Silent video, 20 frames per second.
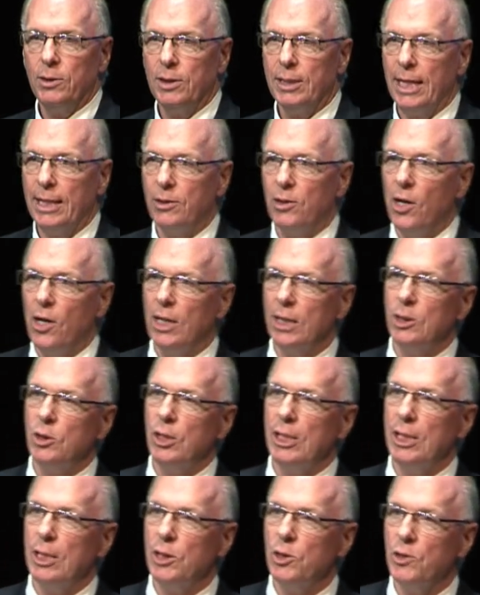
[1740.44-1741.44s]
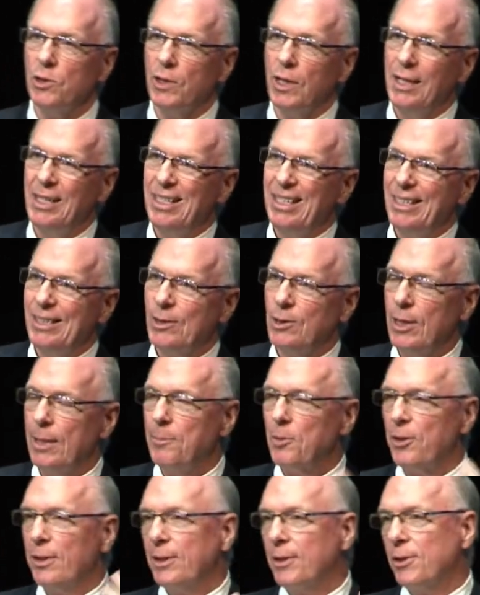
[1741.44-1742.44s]
technologies,
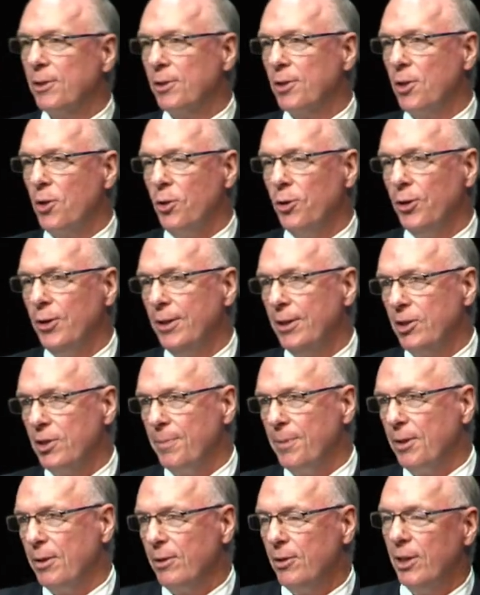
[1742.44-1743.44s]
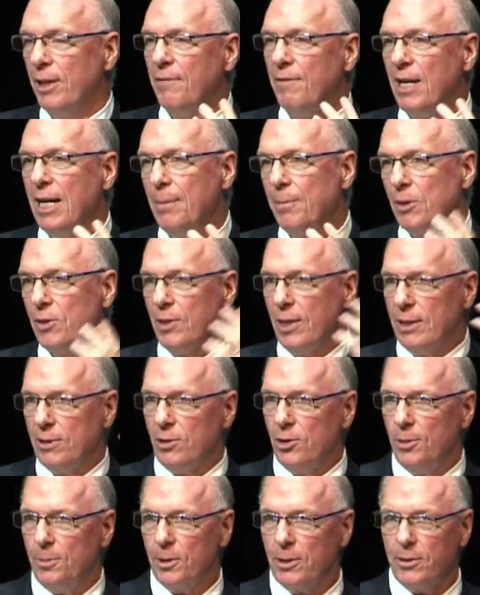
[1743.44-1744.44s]
subcritical coal units about 35%,
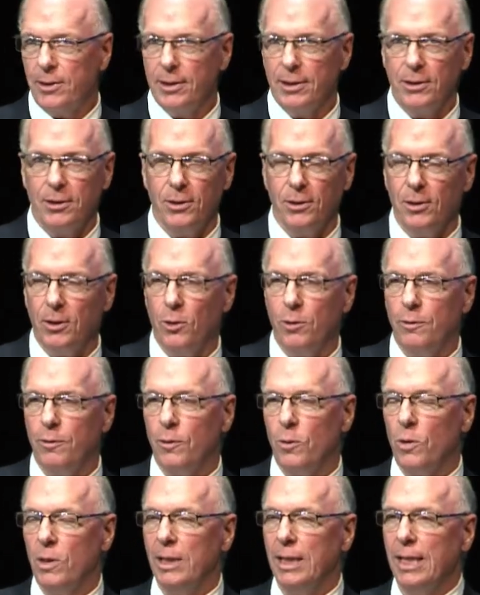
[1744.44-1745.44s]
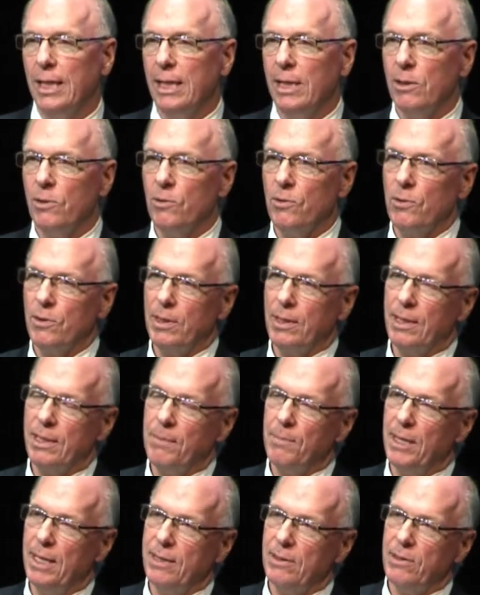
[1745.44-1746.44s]
supercritical low 40s,
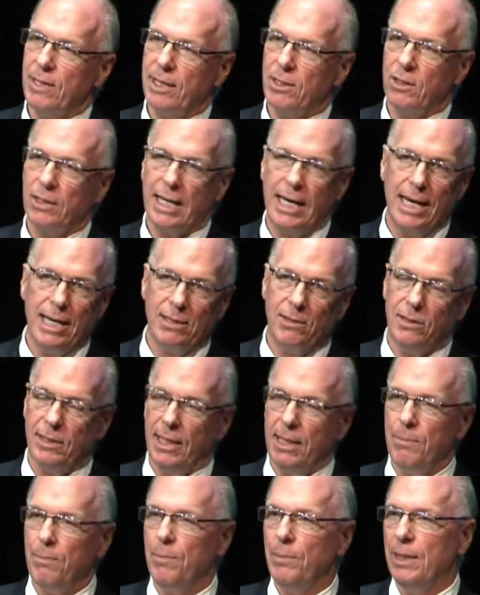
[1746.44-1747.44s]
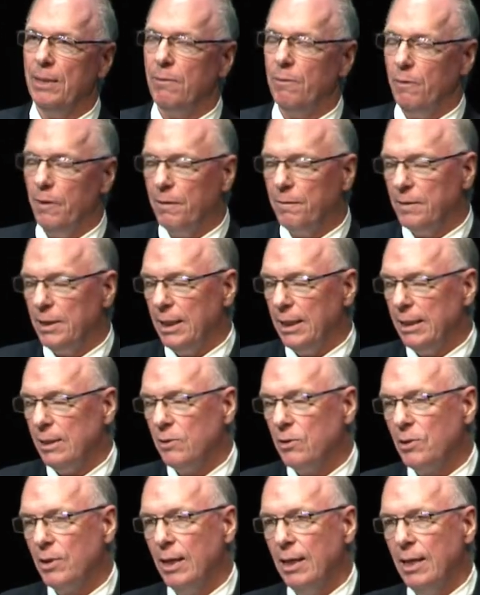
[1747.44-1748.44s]
combined cycle gas say mid
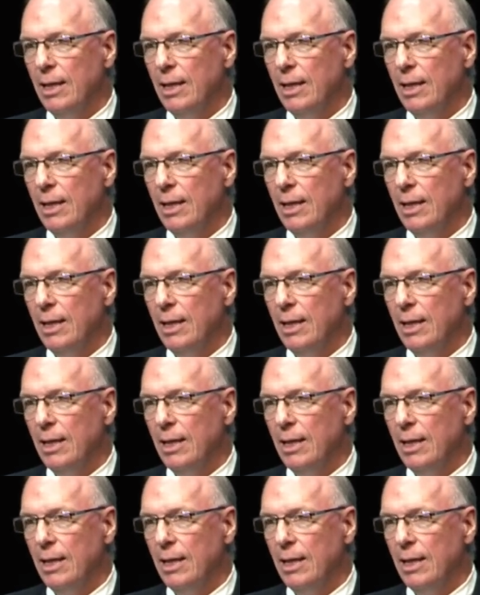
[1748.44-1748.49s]
50s,